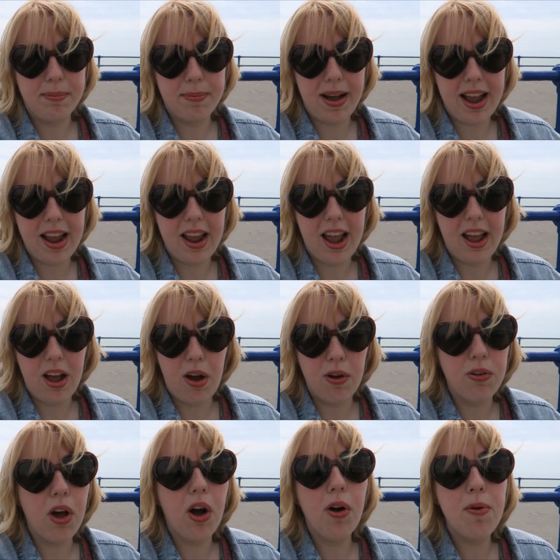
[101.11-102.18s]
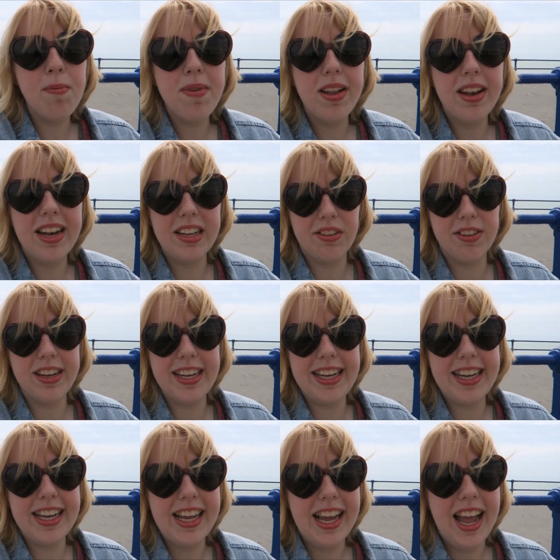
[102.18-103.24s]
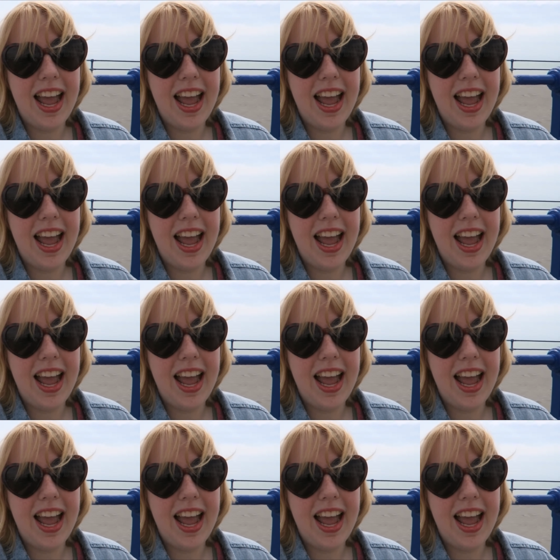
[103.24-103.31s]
my own home, literally,